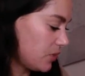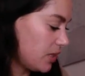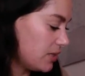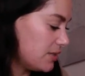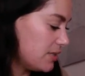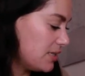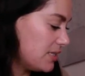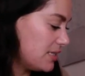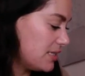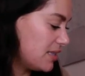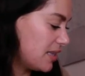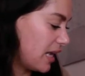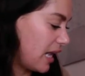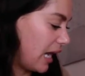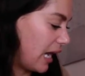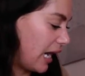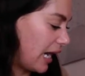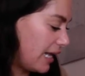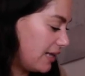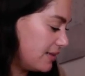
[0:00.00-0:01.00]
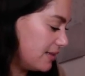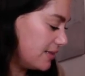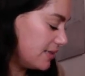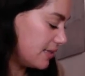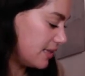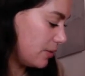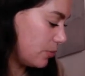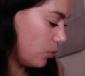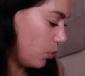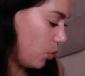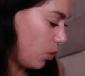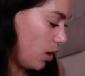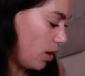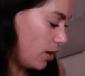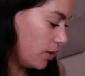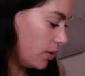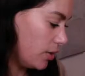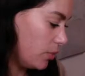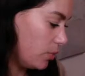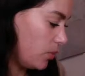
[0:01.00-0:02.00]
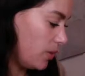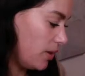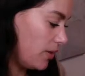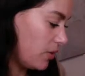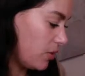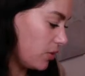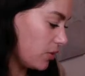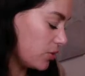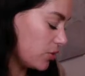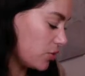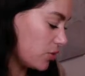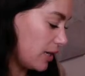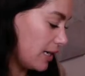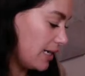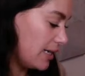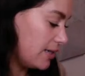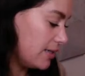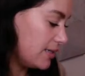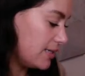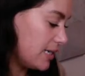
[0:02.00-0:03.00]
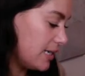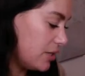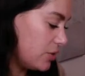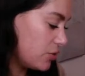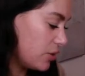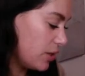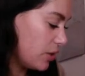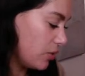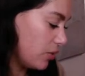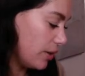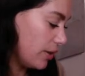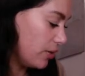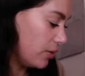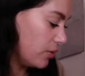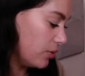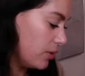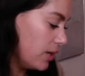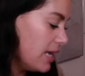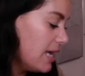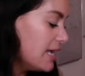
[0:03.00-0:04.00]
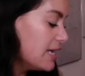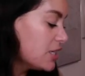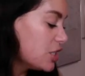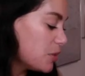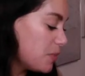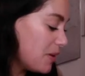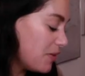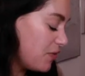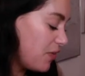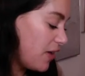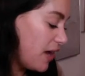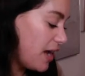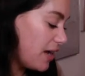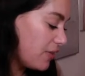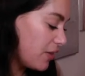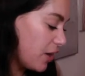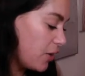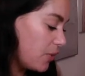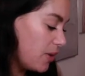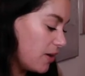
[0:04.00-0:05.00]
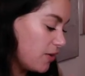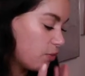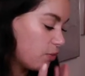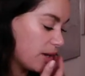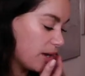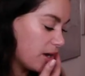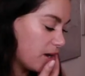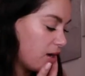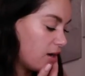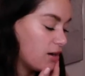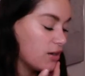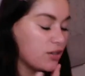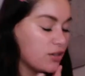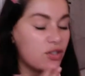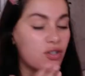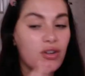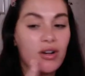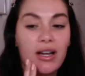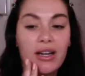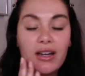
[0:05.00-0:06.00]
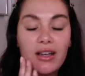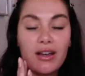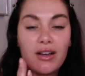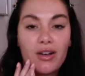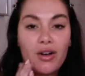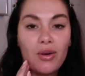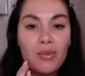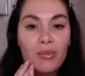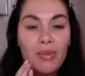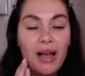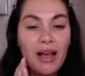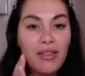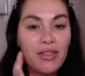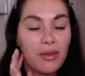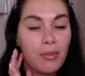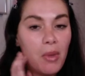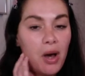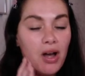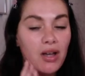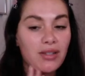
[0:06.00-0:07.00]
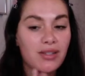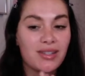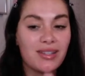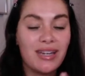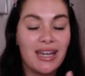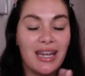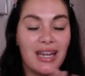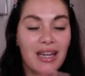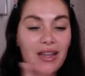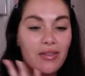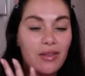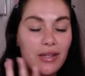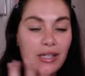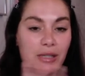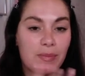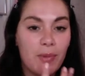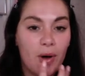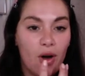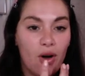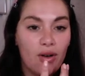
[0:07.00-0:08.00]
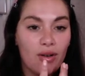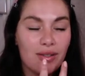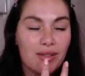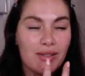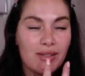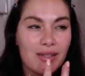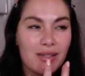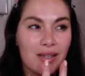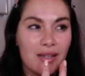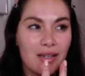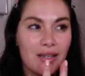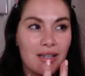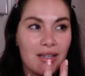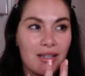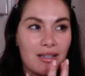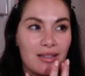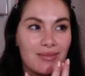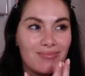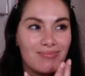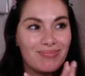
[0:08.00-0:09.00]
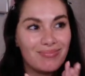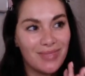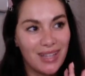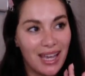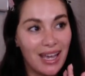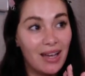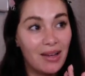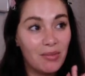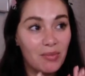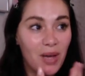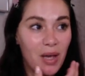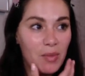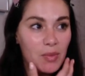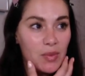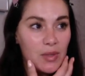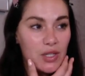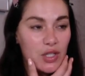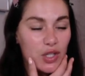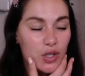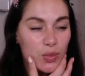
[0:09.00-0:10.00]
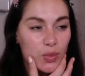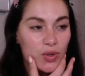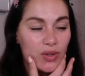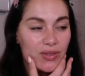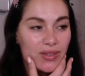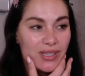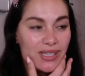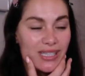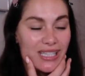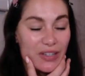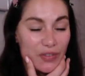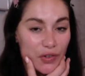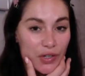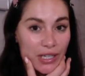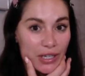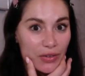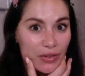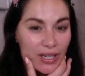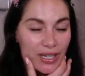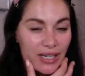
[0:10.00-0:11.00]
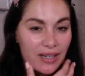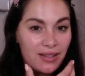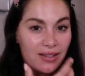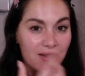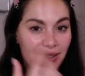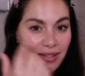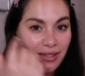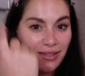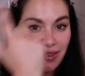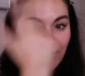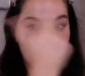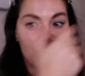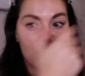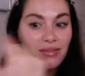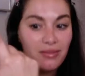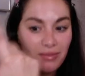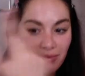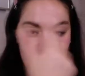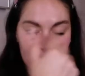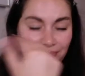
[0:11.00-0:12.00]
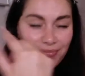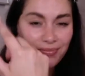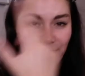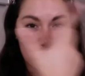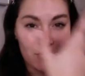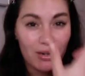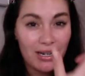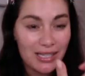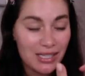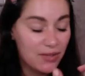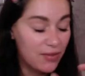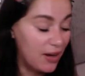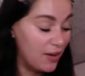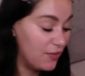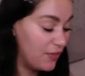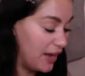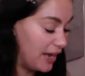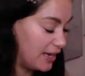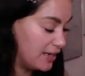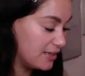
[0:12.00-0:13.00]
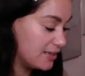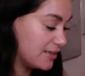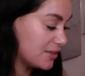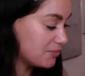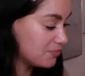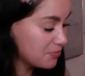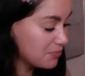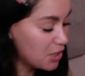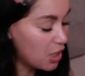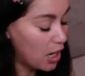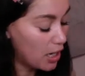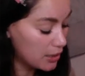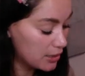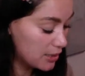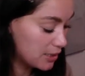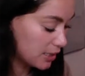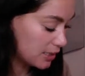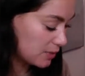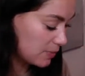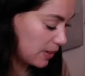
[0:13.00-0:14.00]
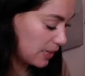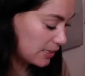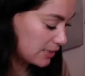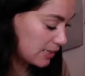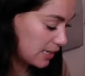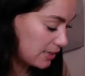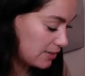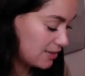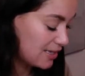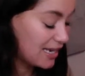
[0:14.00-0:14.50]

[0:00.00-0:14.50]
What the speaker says: This is the cleansing one with Australian tea tree oil. To be fair, though, if we are trying to combat the maskne and the spots, yeah, maybe we do want different ingredients than the rest of our face. Kind of does make sense.